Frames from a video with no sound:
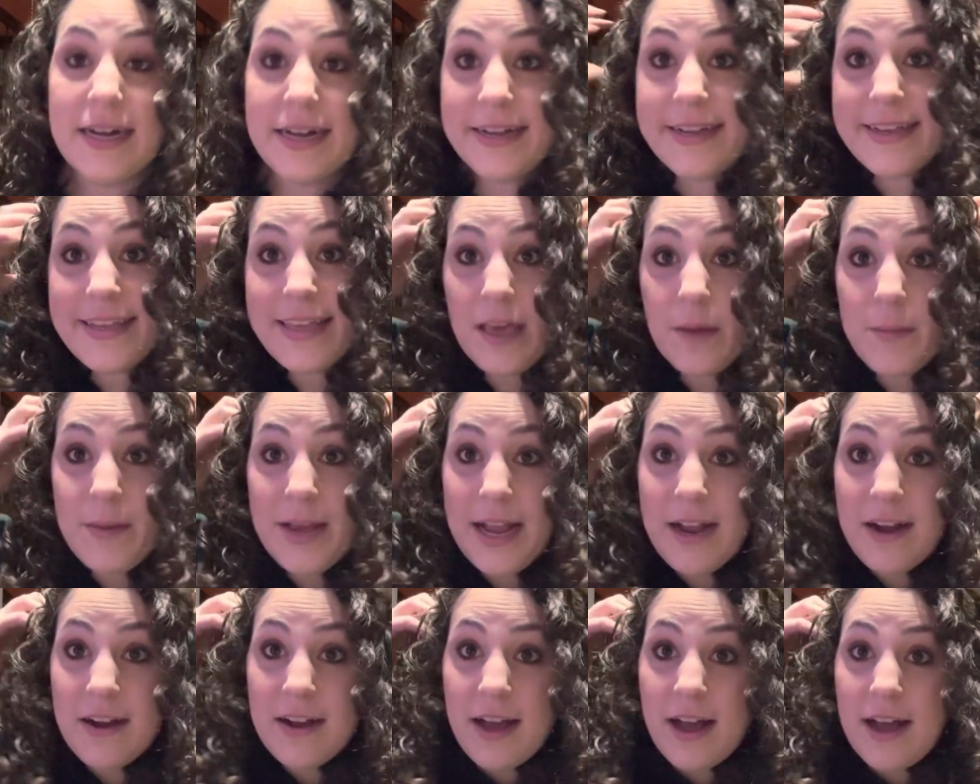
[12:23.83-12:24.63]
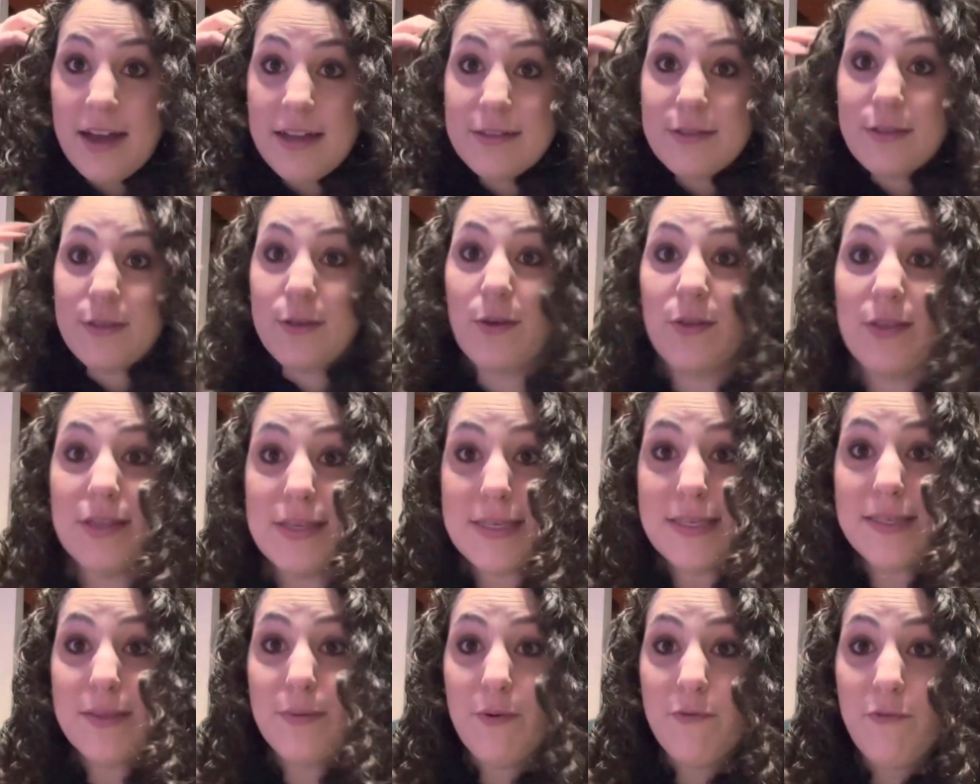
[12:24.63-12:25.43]
get my hair cut. So this
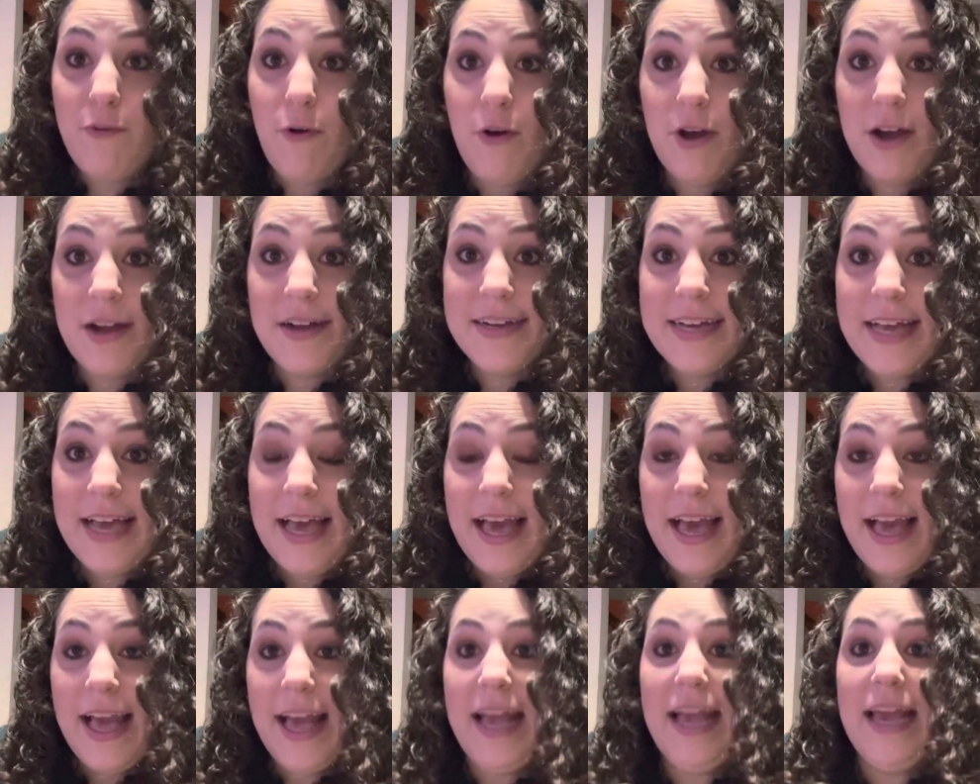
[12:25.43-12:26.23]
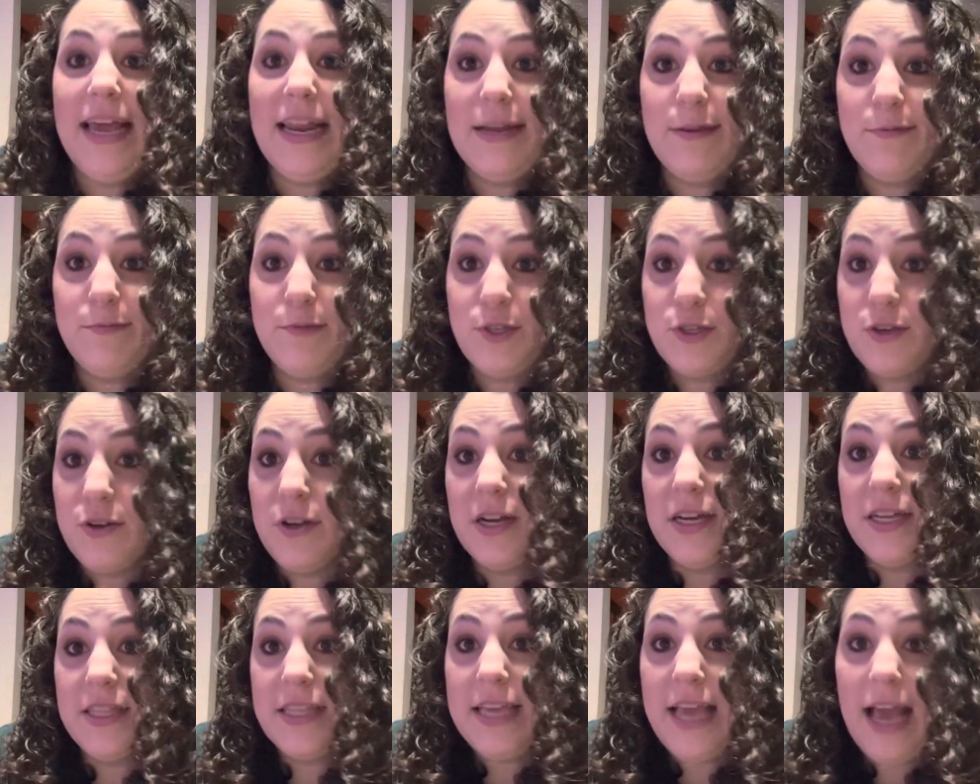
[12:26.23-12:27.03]
is the before, and I'm
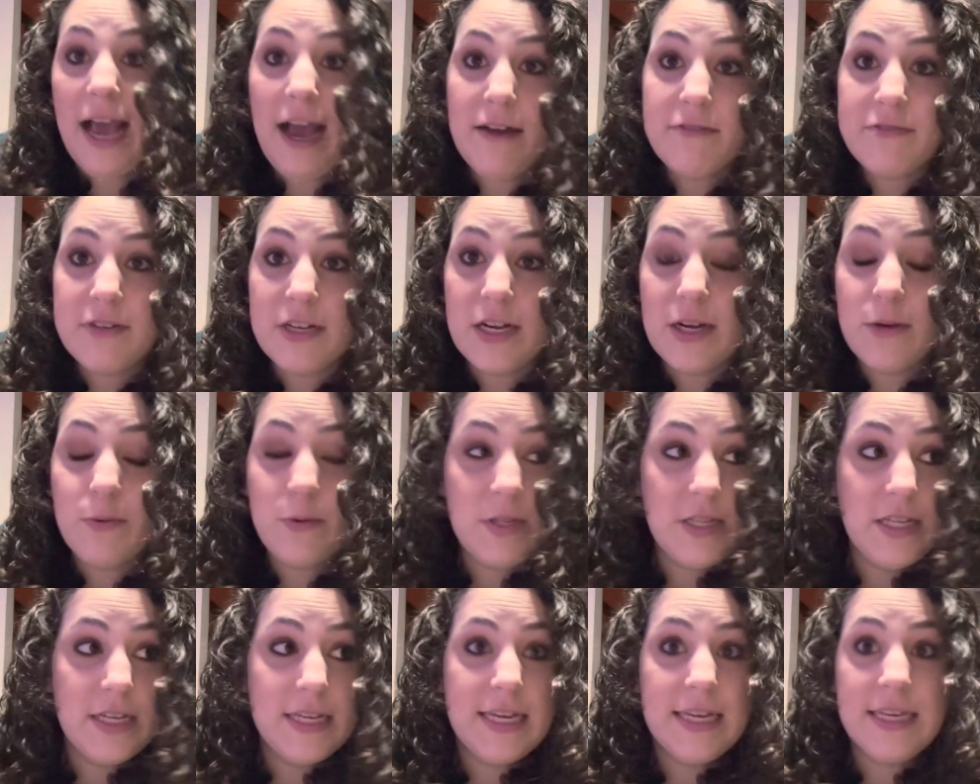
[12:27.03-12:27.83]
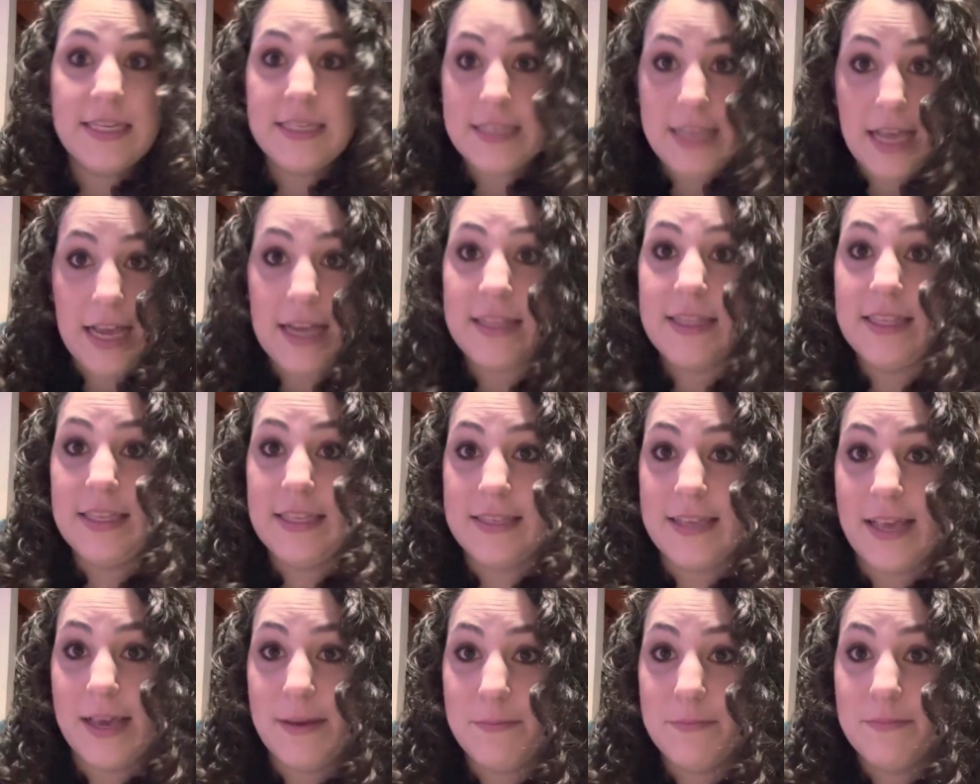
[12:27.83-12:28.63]
sure the after will look exactly the
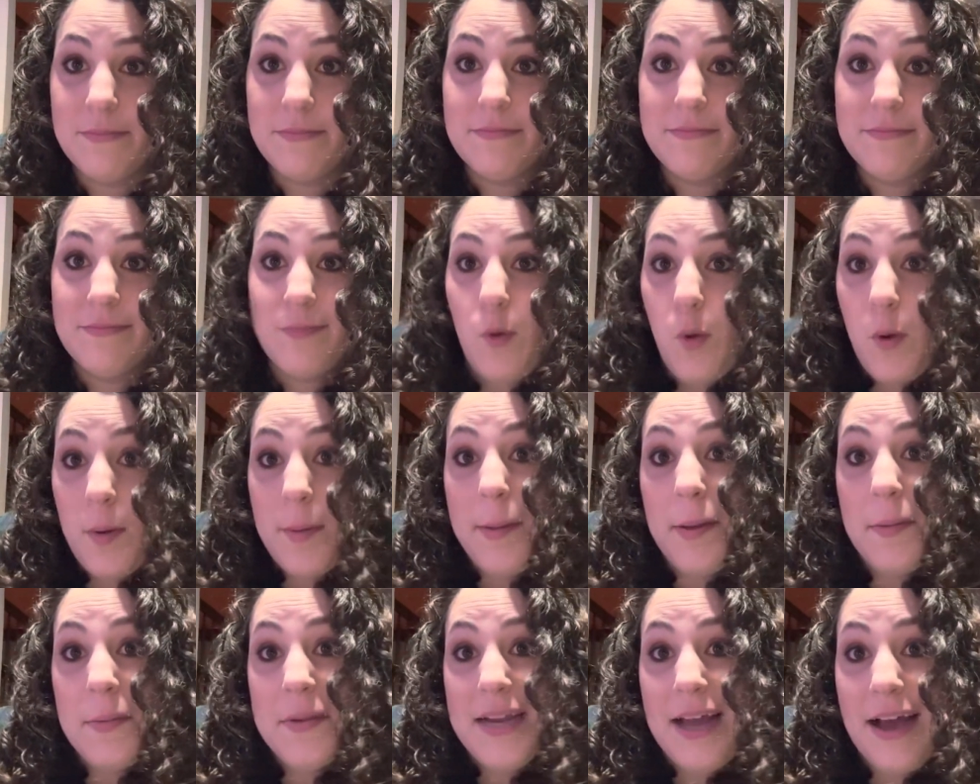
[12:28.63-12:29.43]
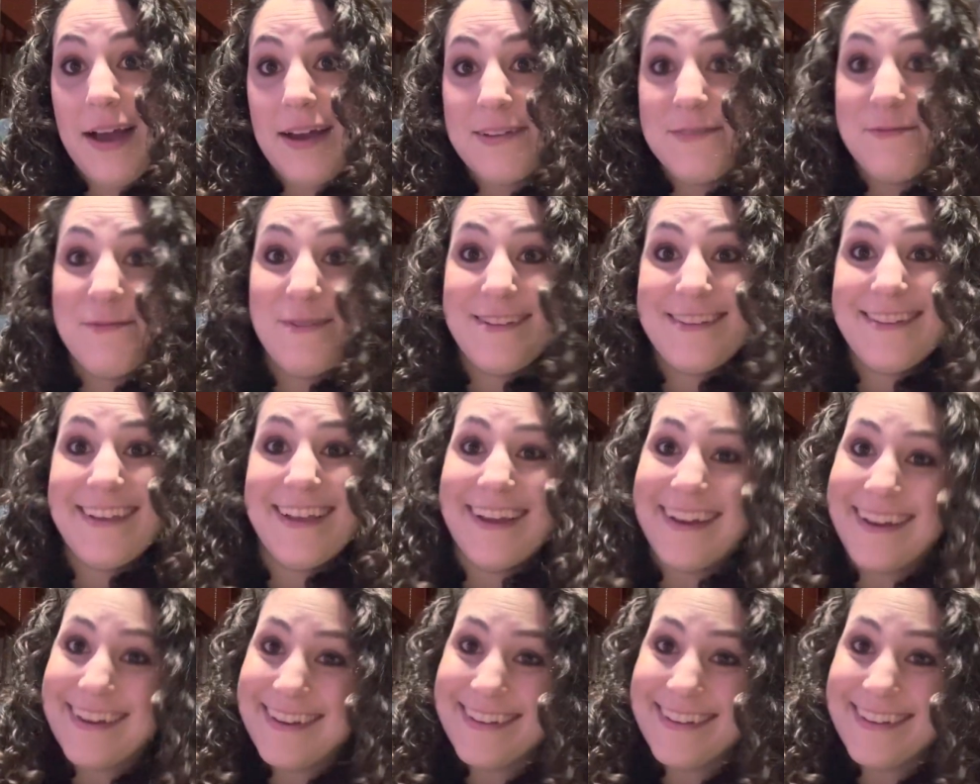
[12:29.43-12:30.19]
same. Or maybe not, we'll see.